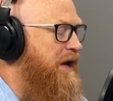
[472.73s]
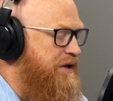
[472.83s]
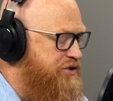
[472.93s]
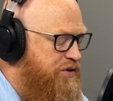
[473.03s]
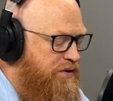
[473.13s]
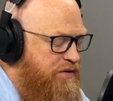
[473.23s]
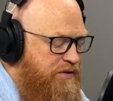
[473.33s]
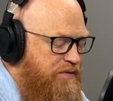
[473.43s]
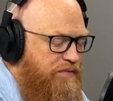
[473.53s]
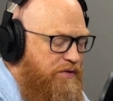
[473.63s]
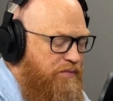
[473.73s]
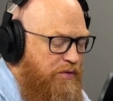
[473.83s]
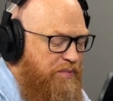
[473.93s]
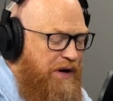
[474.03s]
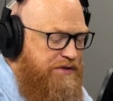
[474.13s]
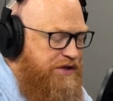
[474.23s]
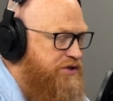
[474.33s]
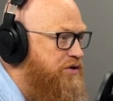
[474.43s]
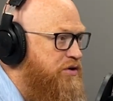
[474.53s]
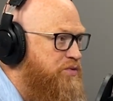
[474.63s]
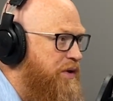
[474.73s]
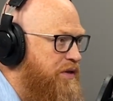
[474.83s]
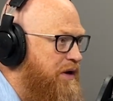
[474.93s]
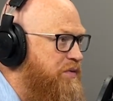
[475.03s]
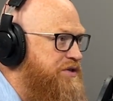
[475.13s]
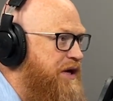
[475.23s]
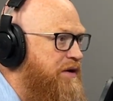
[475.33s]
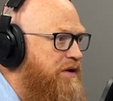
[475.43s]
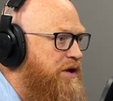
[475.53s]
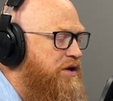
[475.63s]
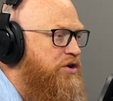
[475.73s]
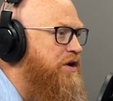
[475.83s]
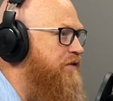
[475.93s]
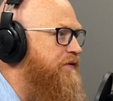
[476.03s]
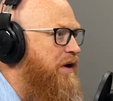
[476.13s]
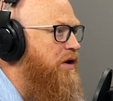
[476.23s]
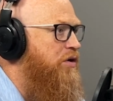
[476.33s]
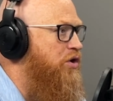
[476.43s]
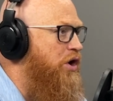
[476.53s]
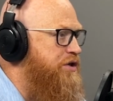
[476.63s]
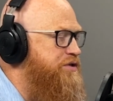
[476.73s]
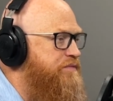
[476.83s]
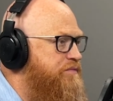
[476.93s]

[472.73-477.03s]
Yeah, so the process starts with, like we said, you got to figure out your cost,